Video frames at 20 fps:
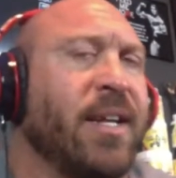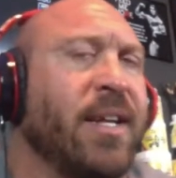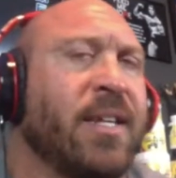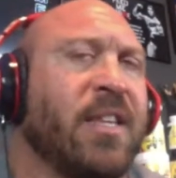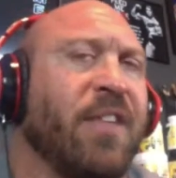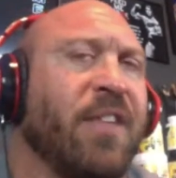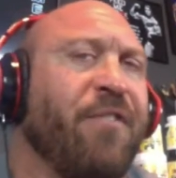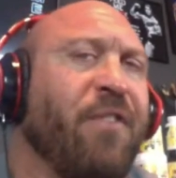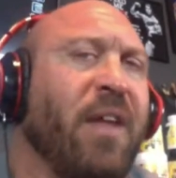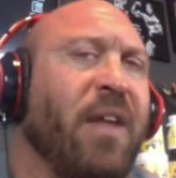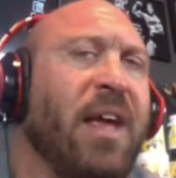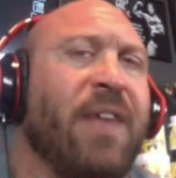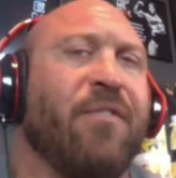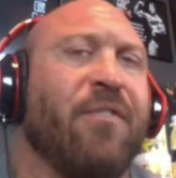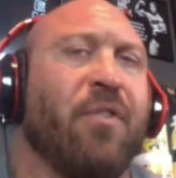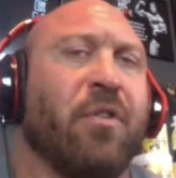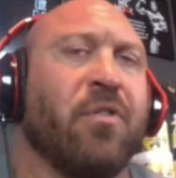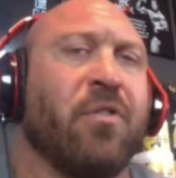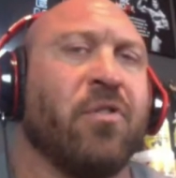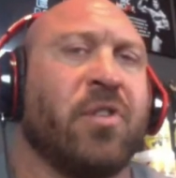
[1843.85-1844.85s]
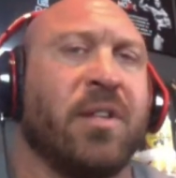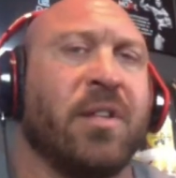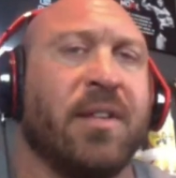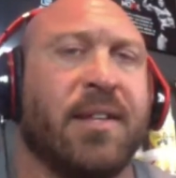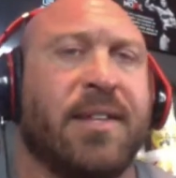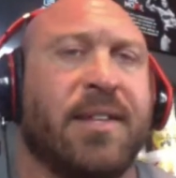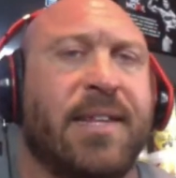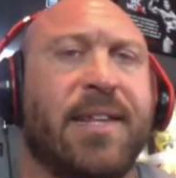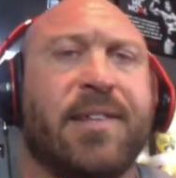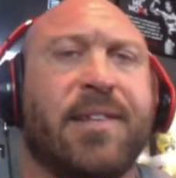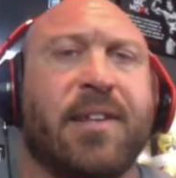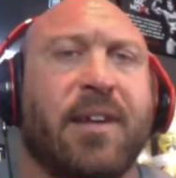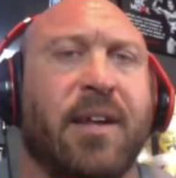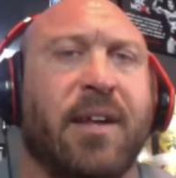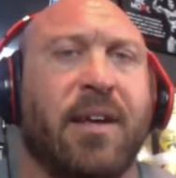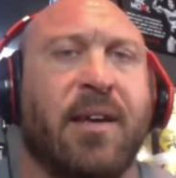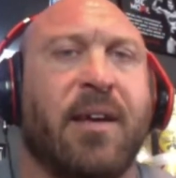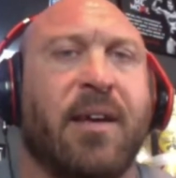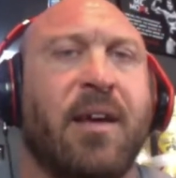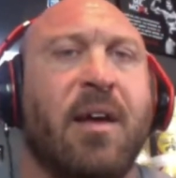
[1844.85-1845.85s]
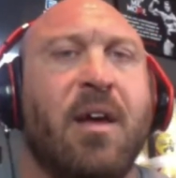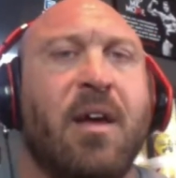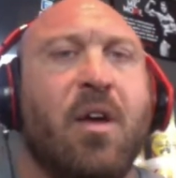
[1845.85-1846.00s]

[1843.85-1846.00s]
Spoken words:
It's the flavors and the seasoning,